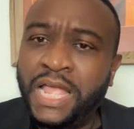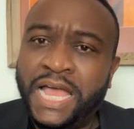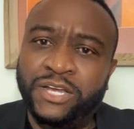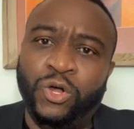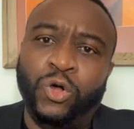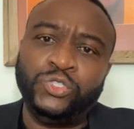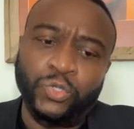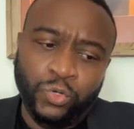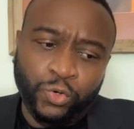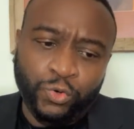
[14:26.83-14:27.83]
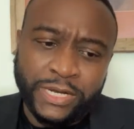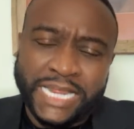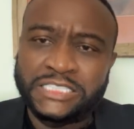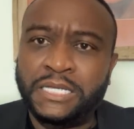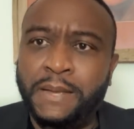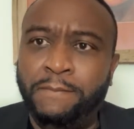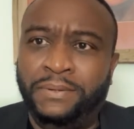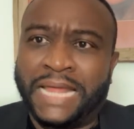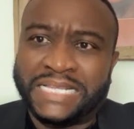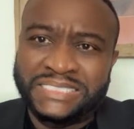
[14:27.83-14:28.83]
And it also creates
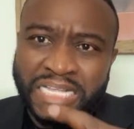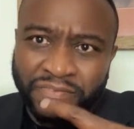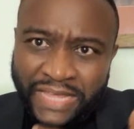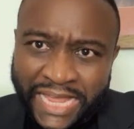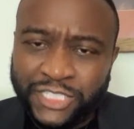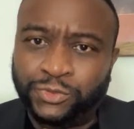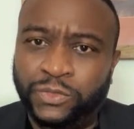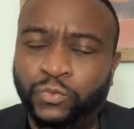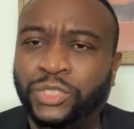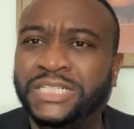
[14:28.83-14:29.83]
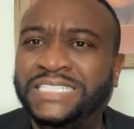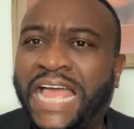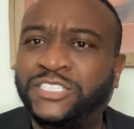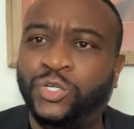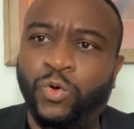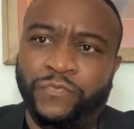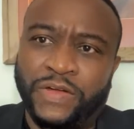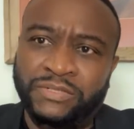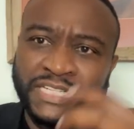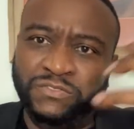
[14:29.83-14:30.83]
Black self-hatred, which attacks the core
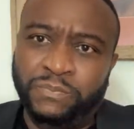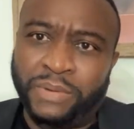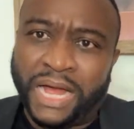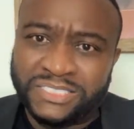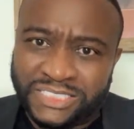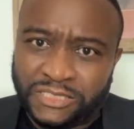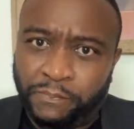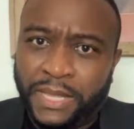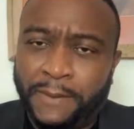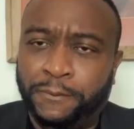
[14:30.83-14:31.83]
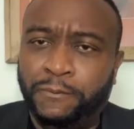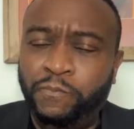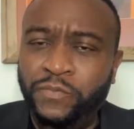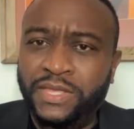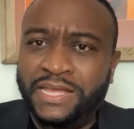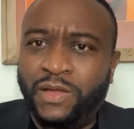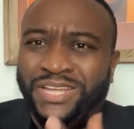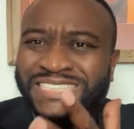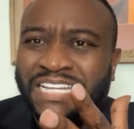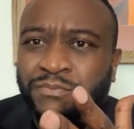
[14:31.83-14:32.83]
foundation with bonds as a people, and we
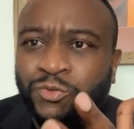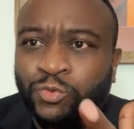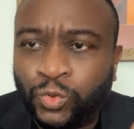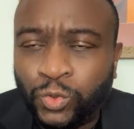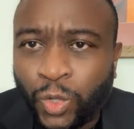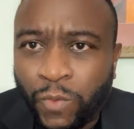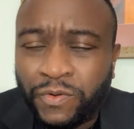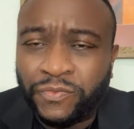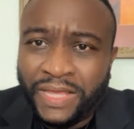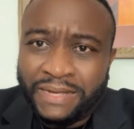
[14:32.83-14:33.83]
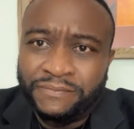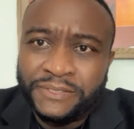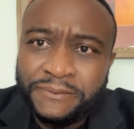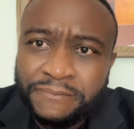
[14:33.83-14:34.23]
can then be ruled over forever.